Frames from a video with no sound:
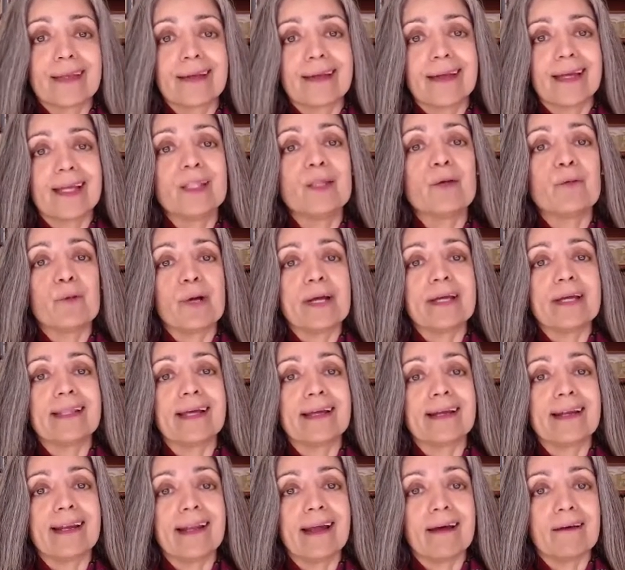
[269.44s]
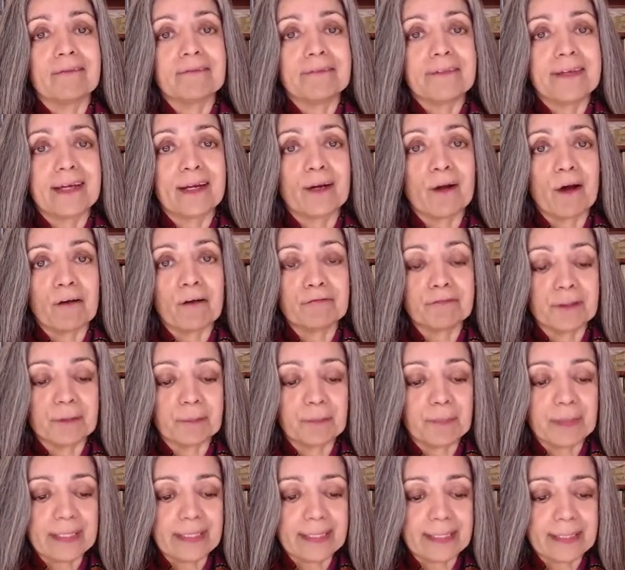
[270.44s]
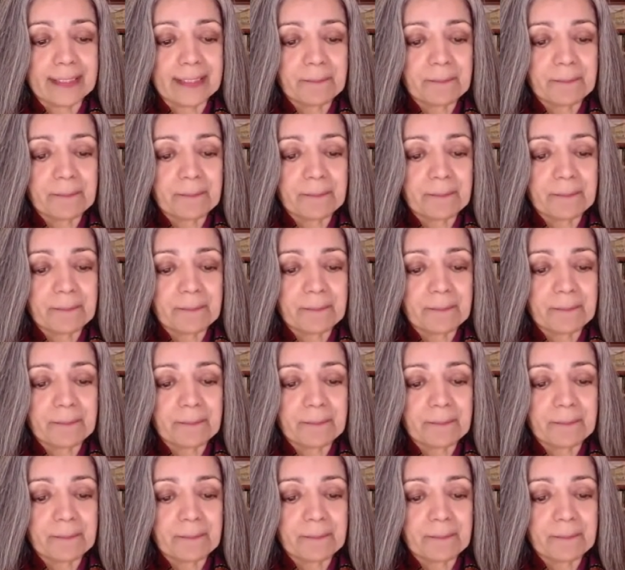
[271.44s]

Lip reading: in the way that love can often be.